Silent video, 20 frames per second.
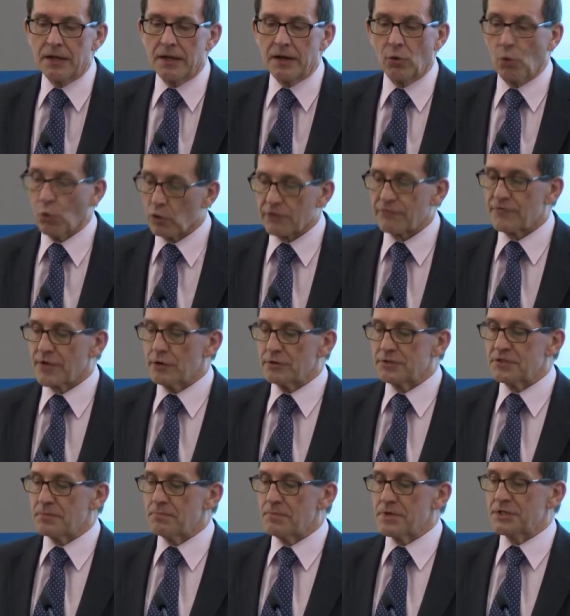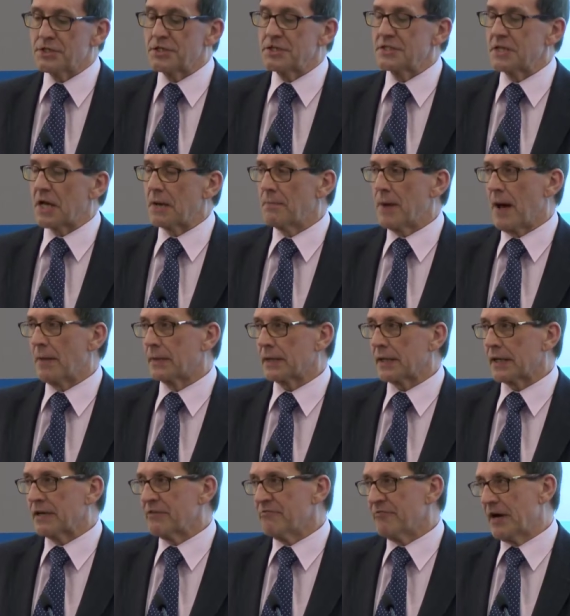All of those submissions are
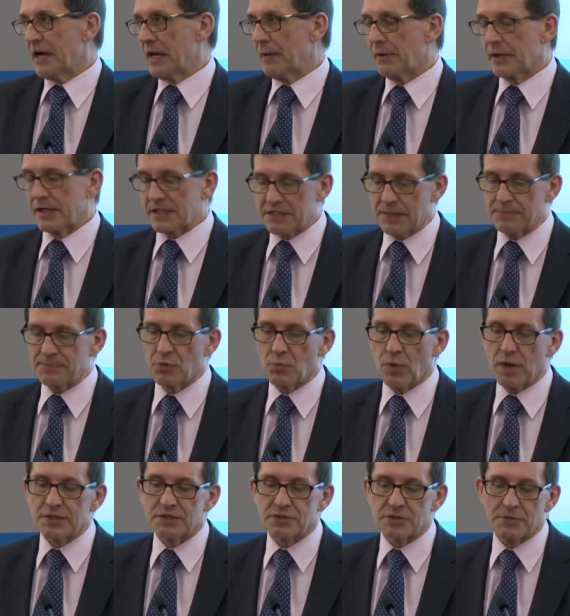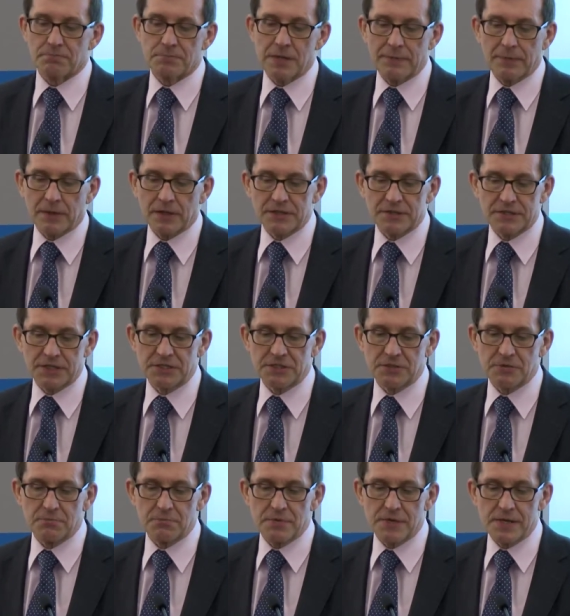publicly available except the ones that people
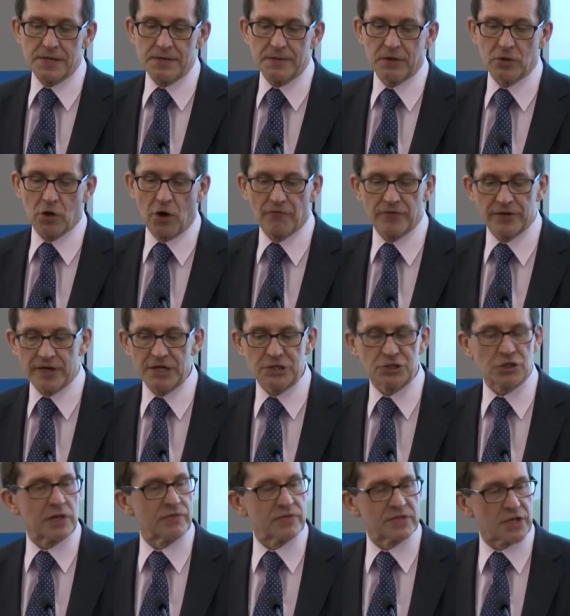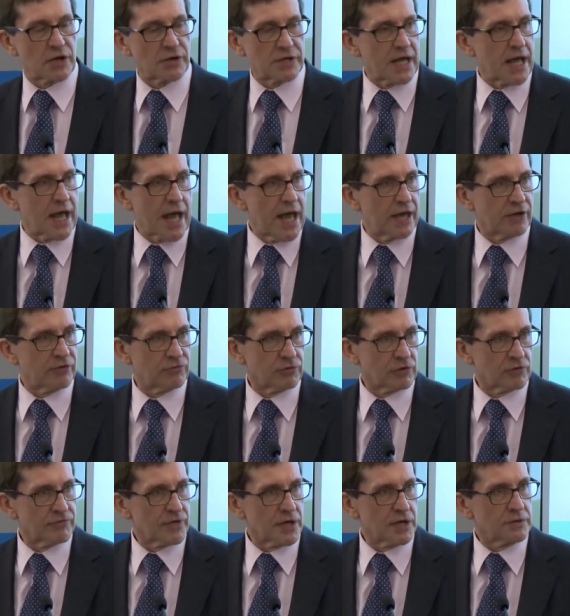insisted be confidential, and there's only a handful
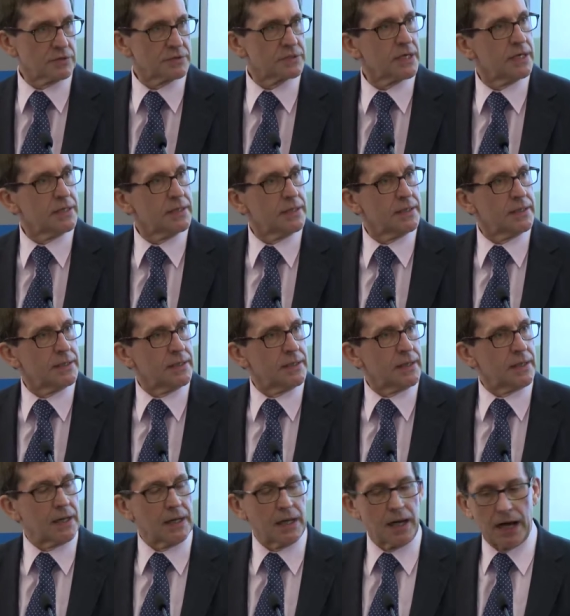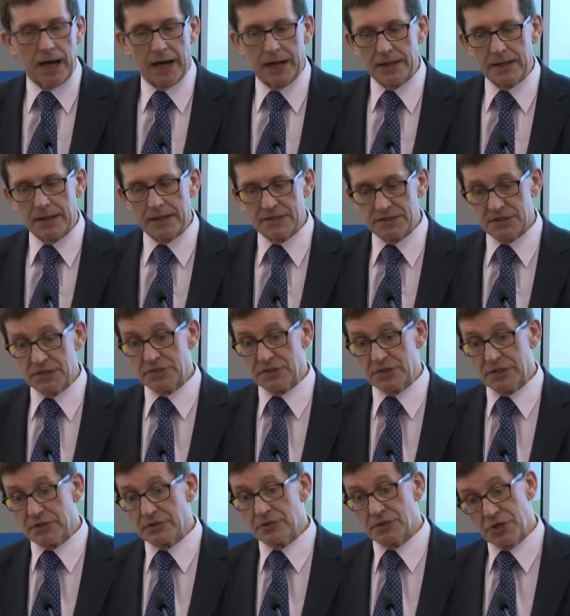of those. Uh, I
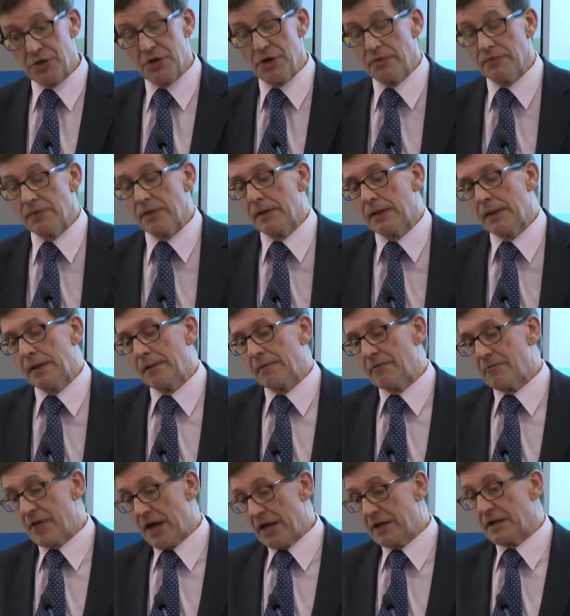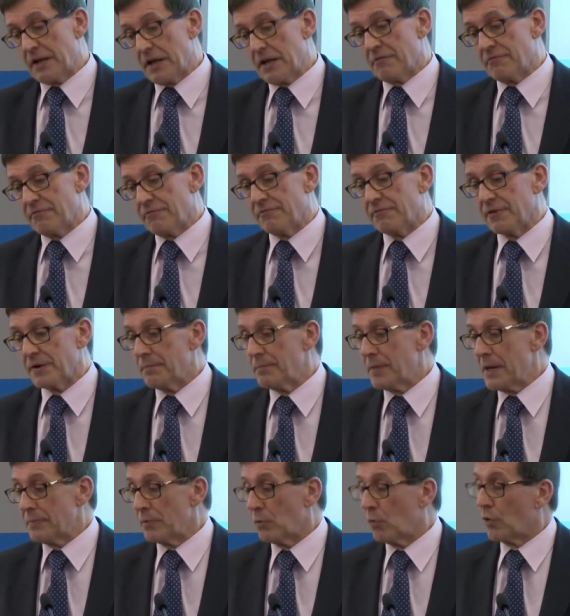insisted in turn that if uh,
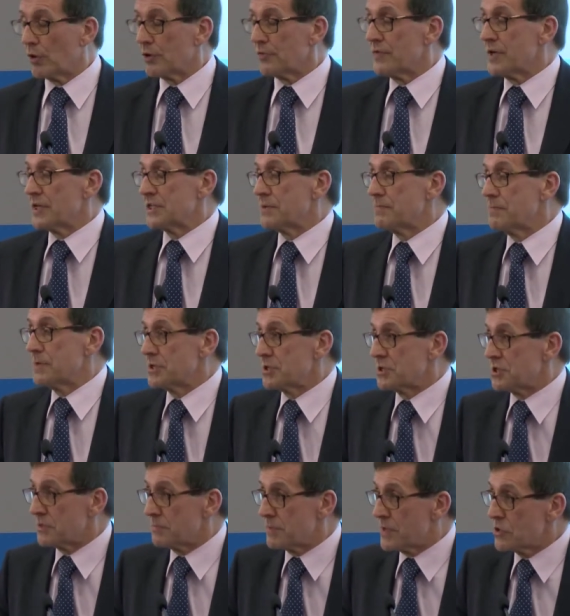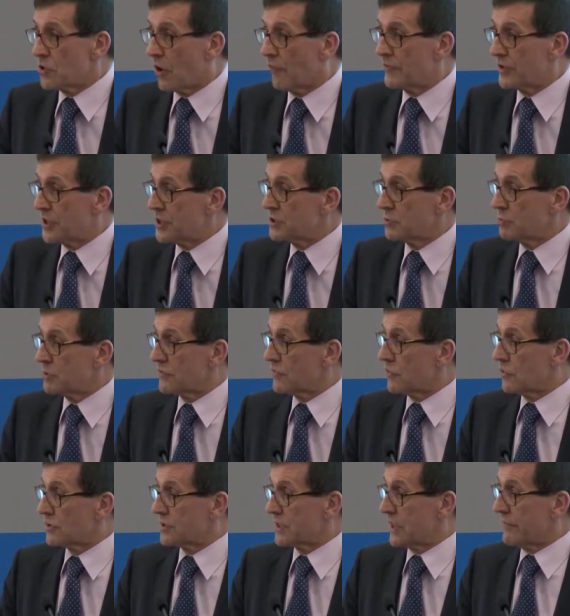people wanted their submissions to be confidential, which of
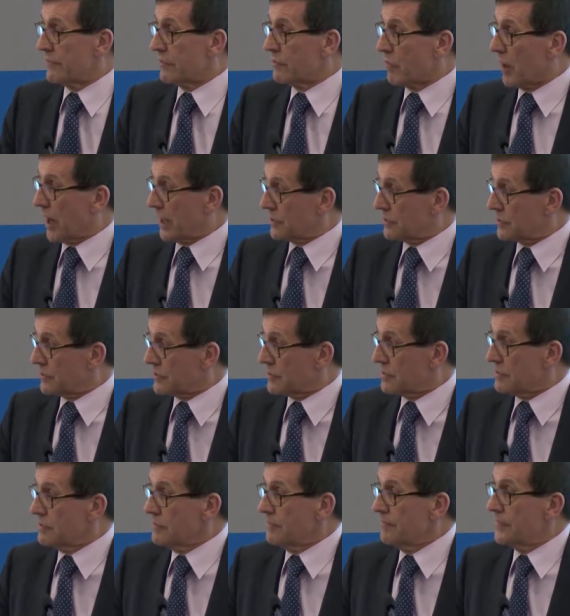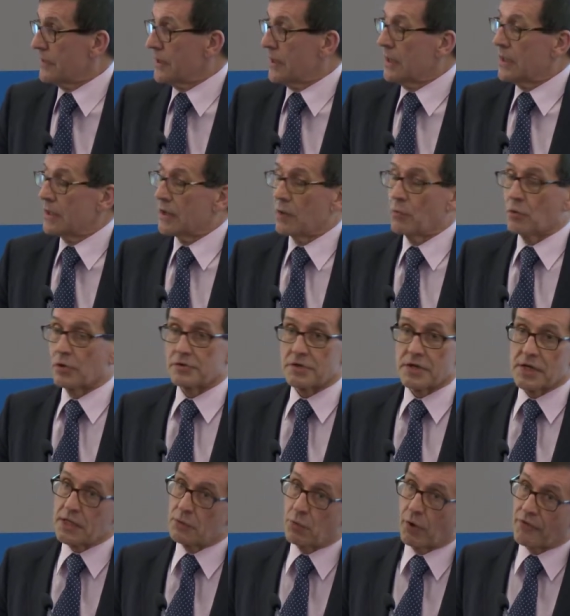course they had every right to do, I wanted to
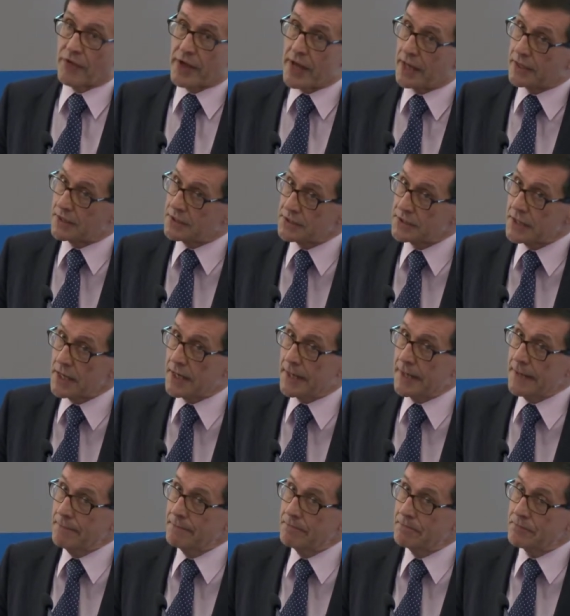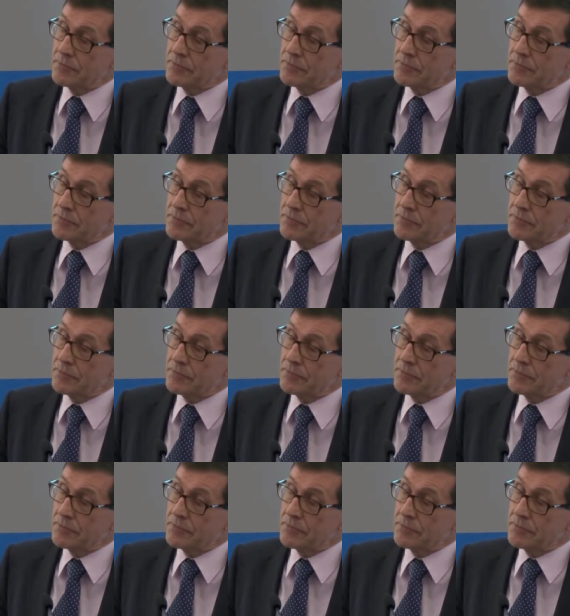hear what they had to say.